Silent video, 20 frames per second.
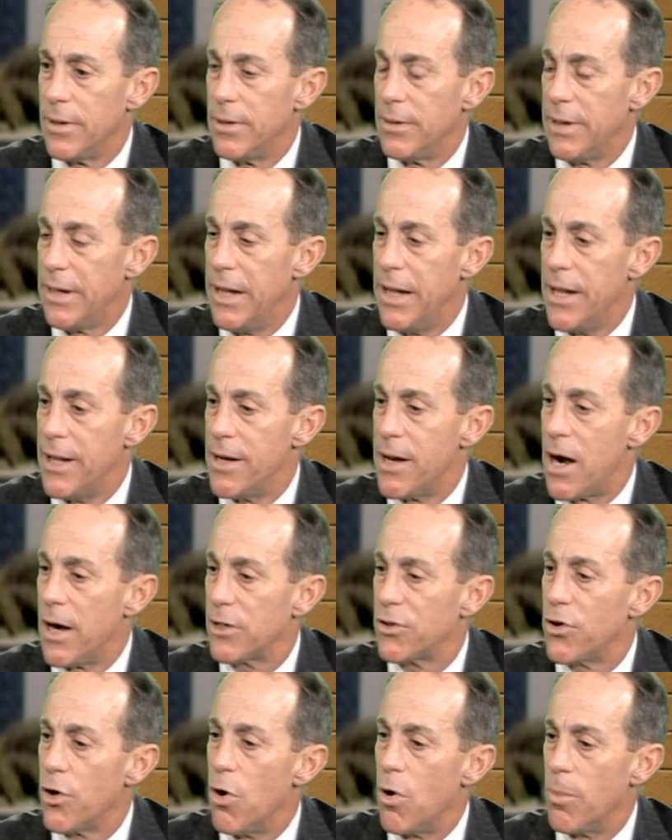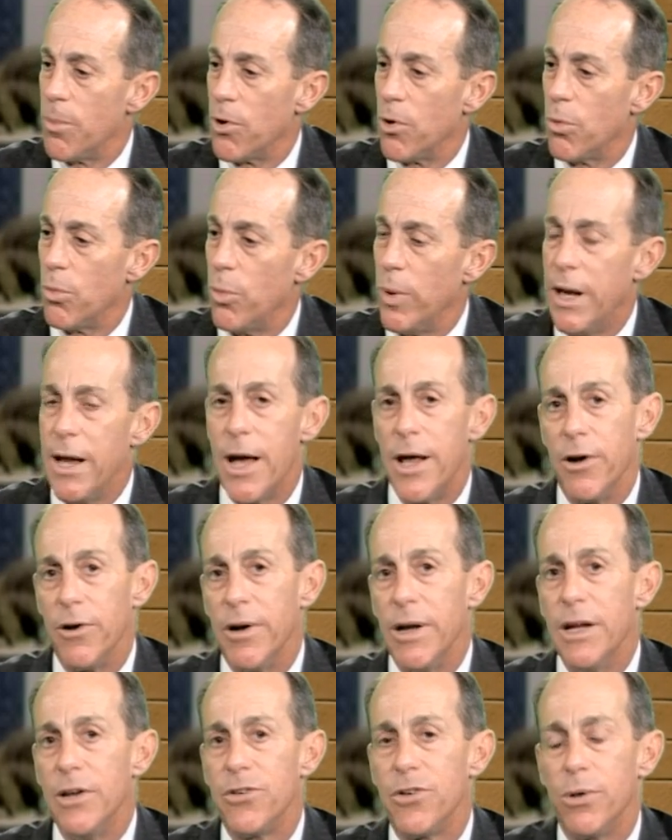In October, we entered
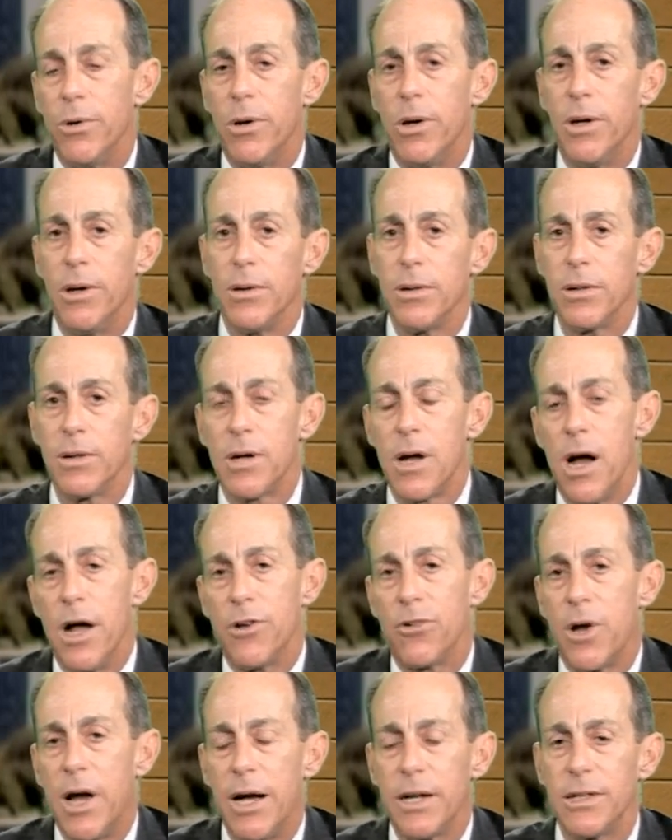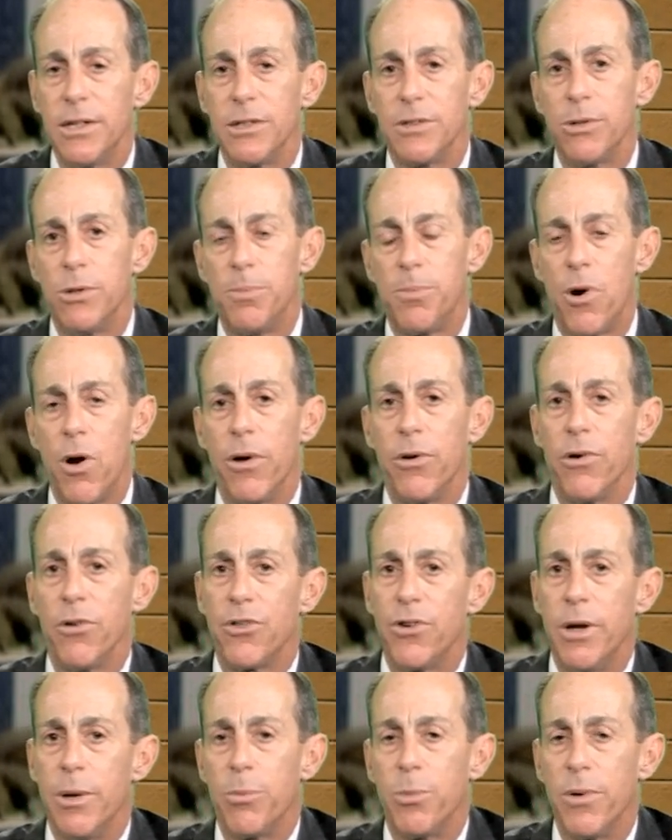into a
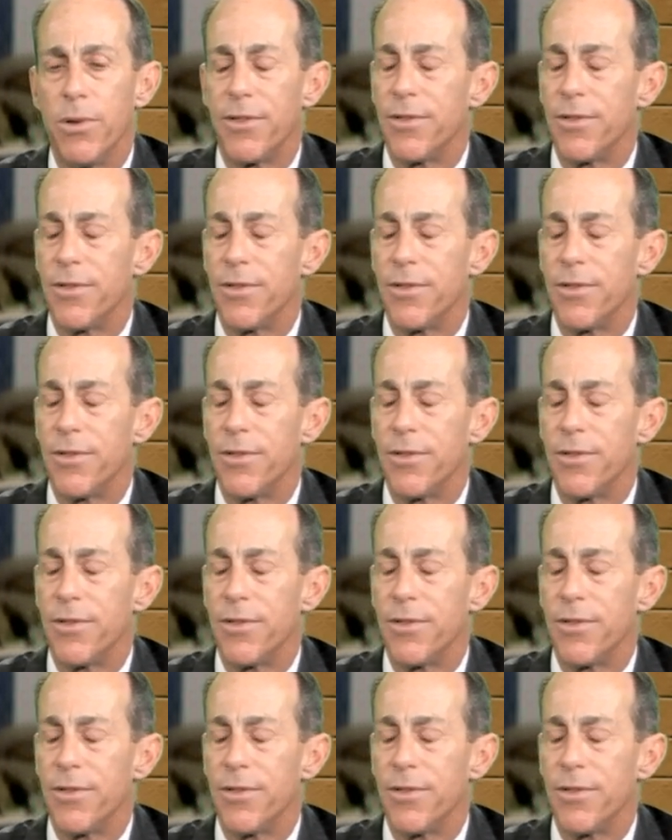partnership with